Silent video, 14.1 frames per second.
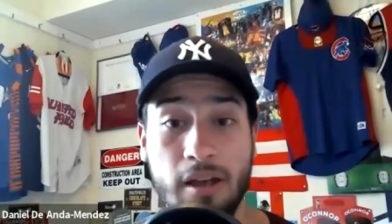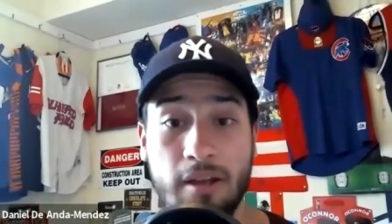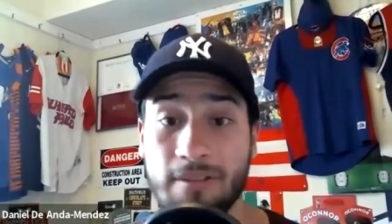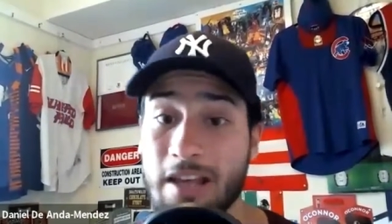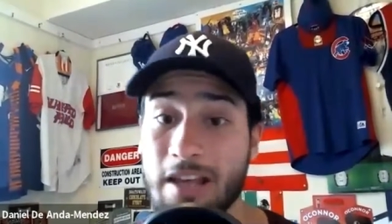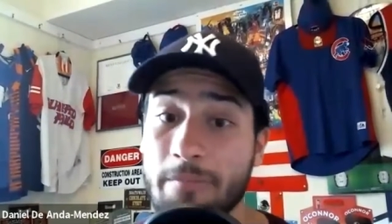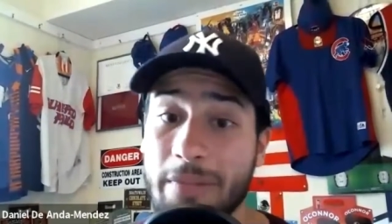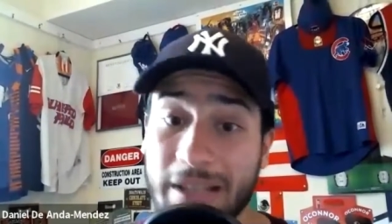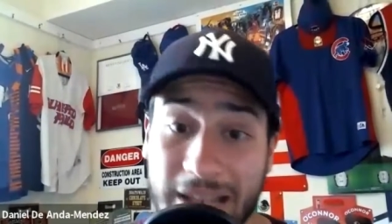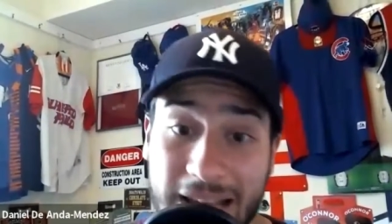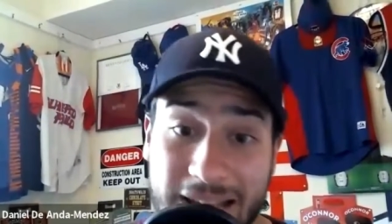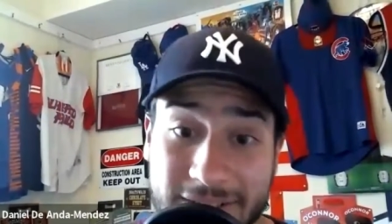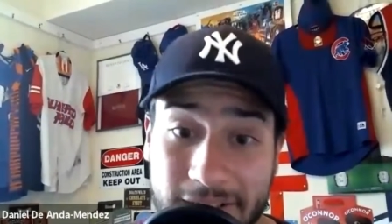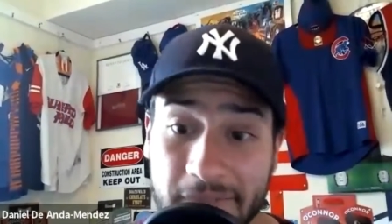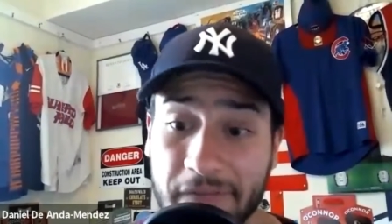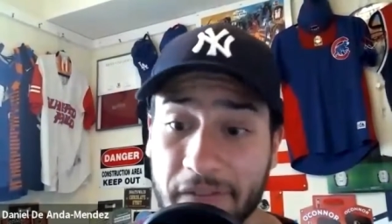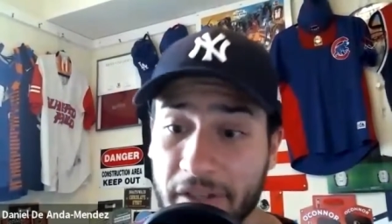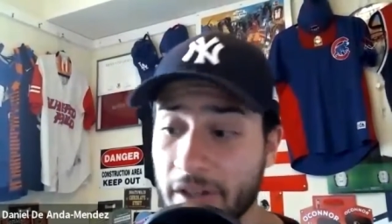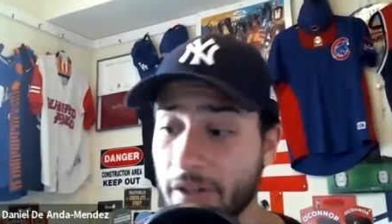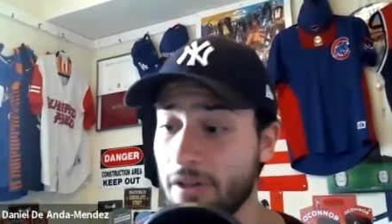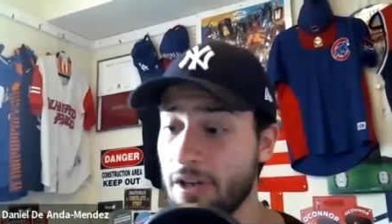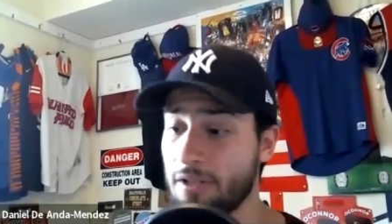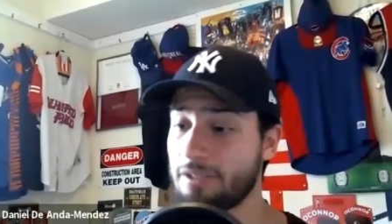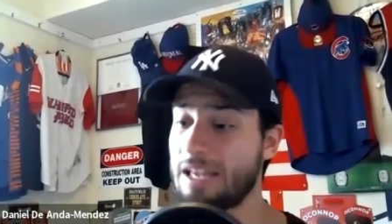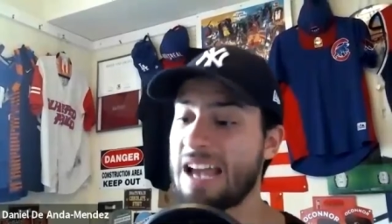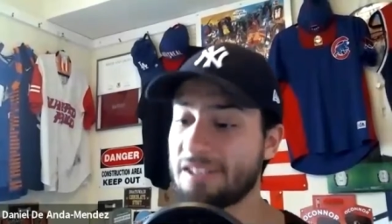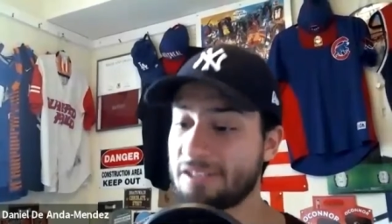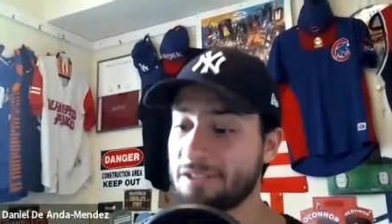Now, my last team for the
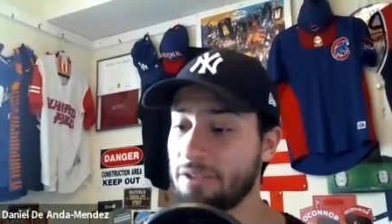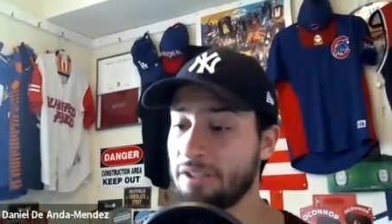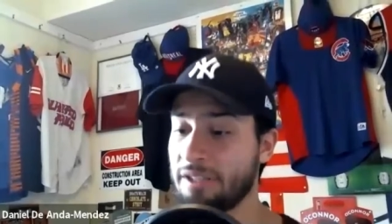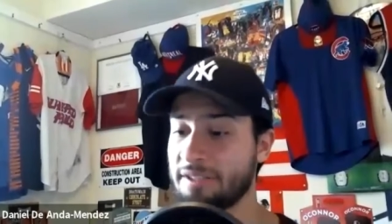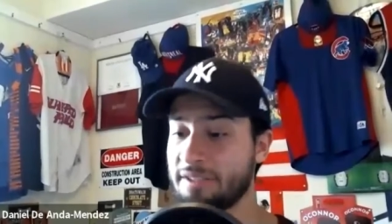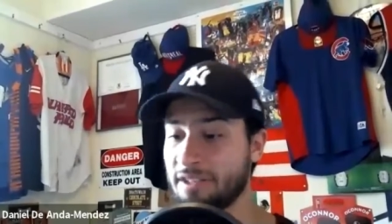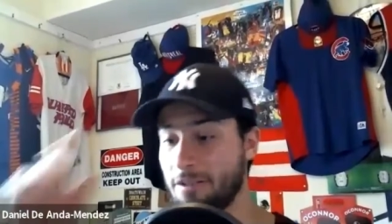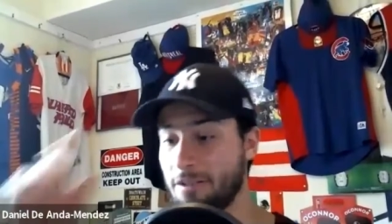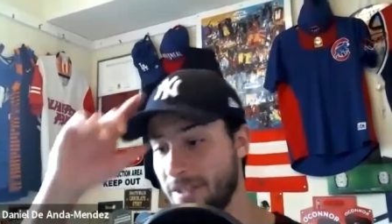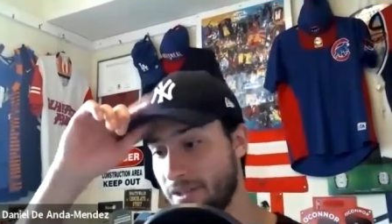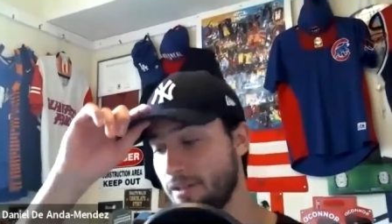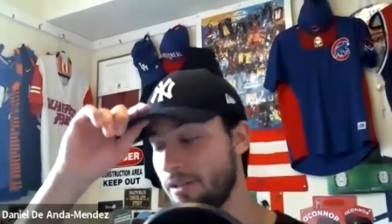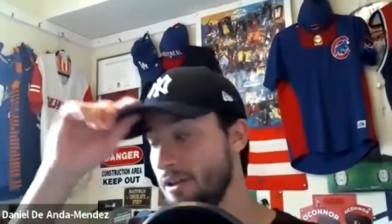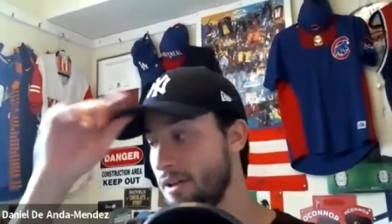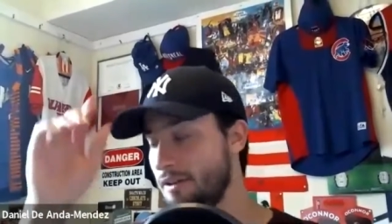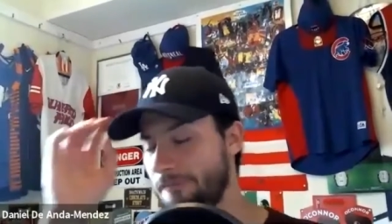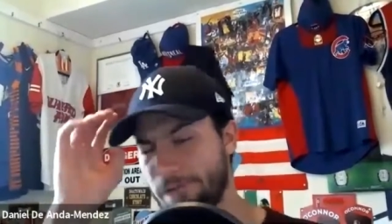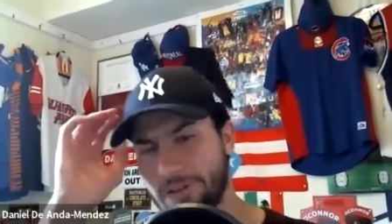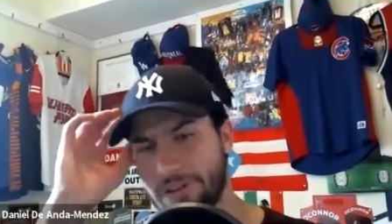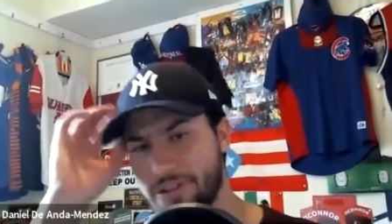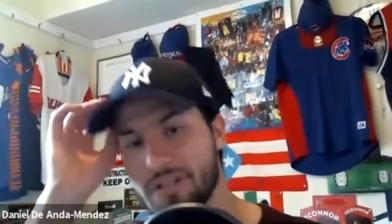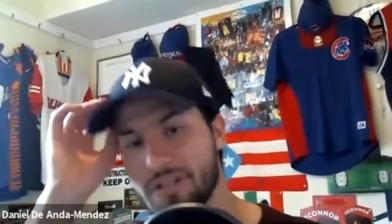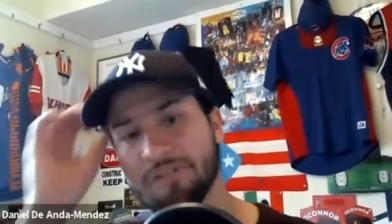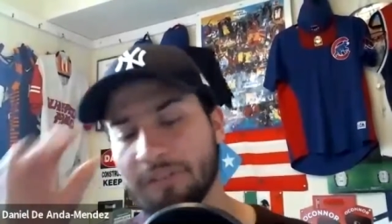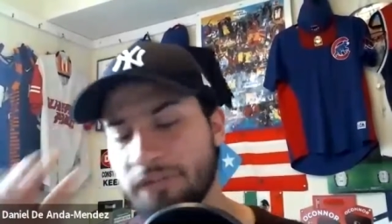National League is going to be the Philadelphia